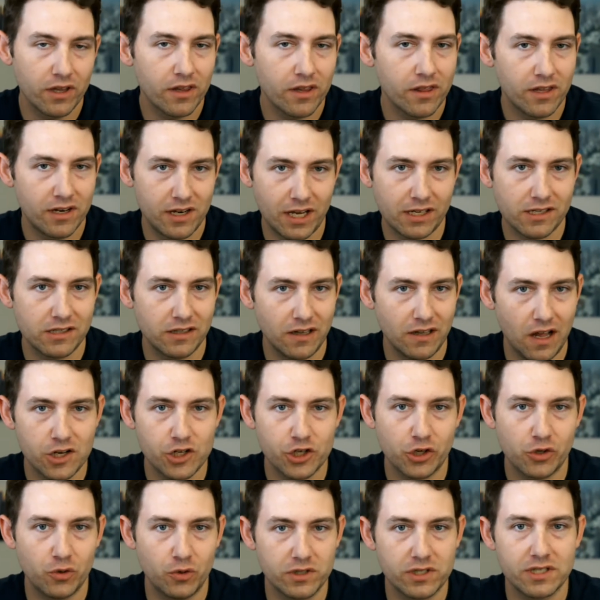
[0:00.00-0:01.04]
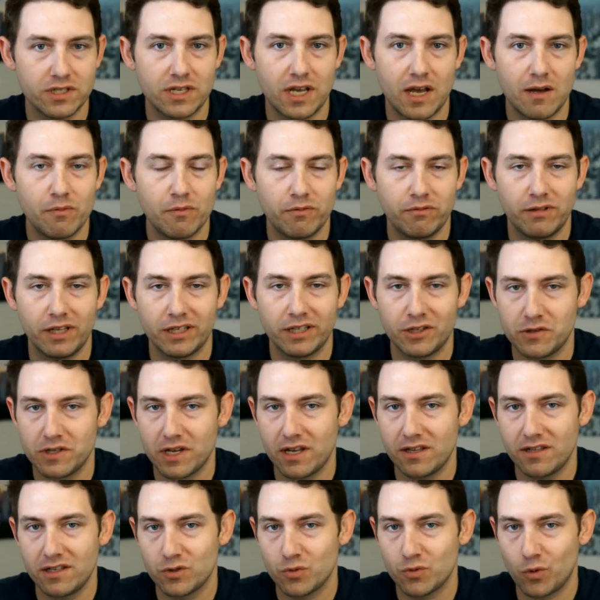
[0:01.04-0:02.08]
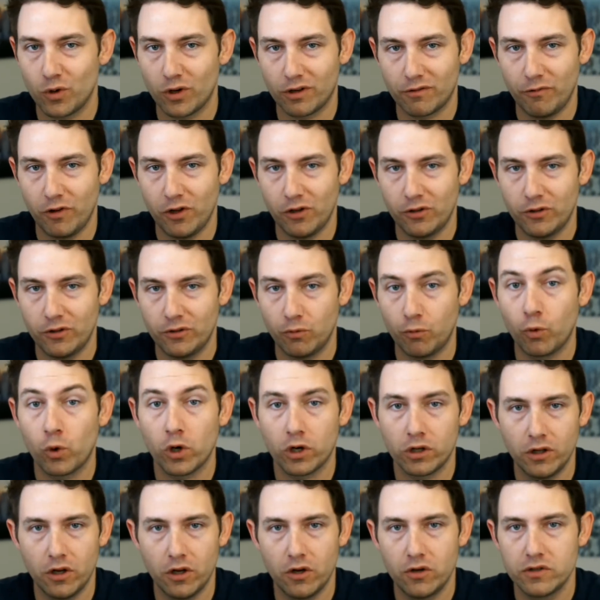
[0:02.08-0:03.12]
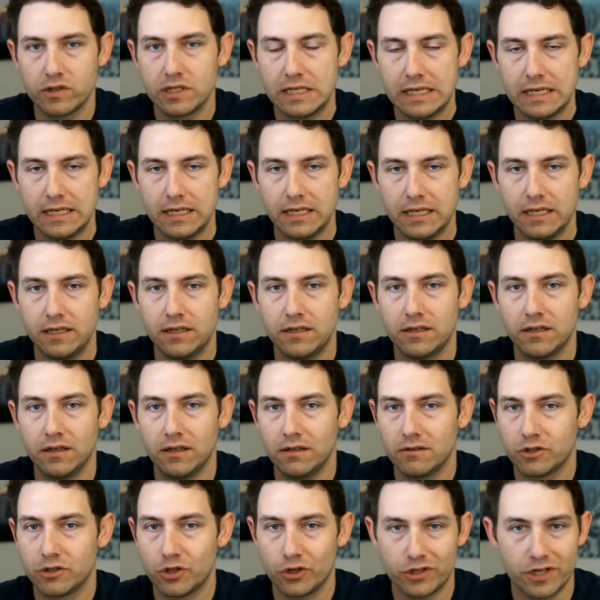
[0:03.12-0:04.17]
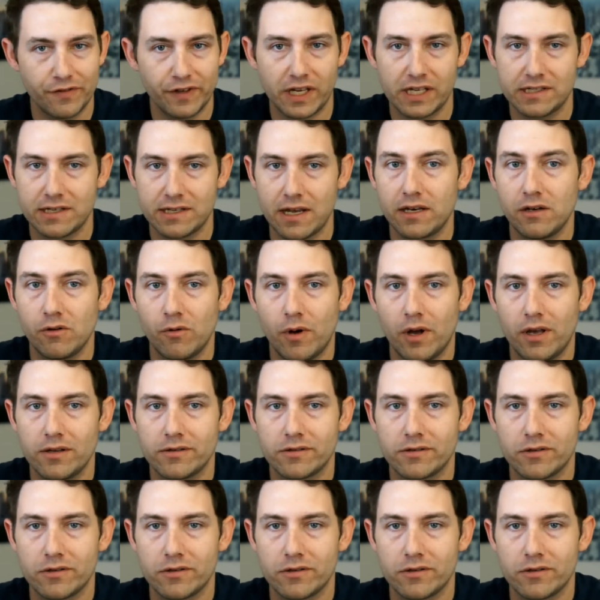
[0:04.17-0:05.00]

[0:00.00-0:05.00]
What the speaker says: the next logical step. Like you said, these workloads need certificates anyway,